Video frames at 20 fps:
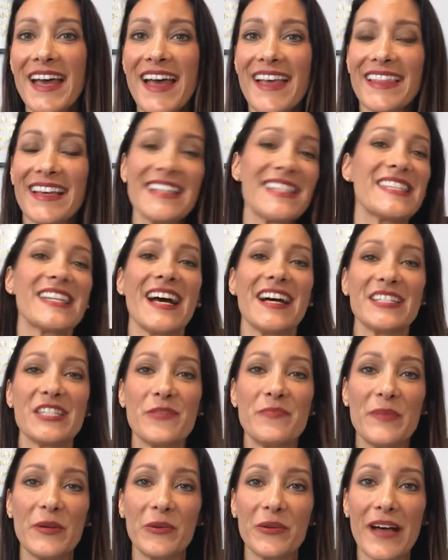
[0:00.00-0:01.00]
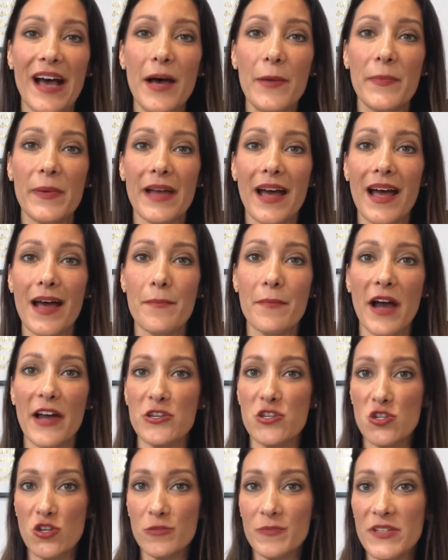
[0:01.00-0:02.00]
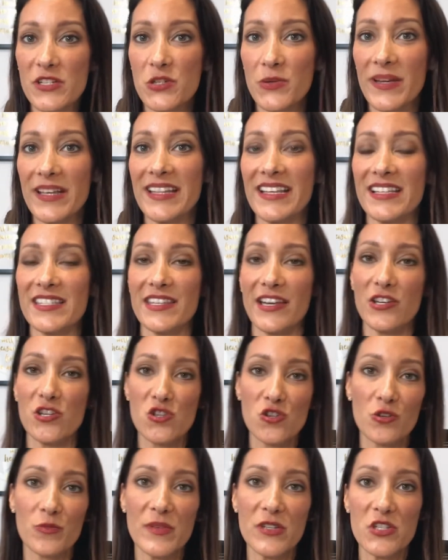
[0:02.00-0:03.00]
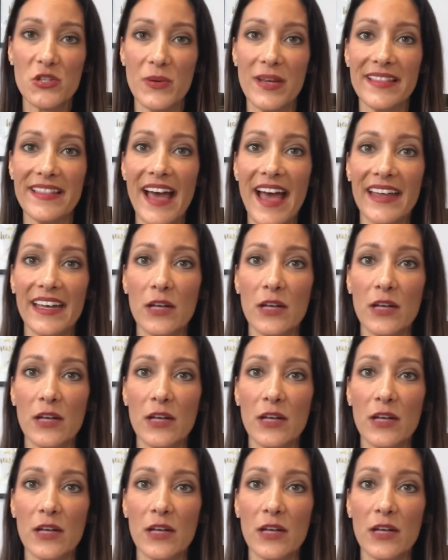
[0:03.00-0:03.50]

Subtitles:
They start to build up. I should be doing this, I should be doing that.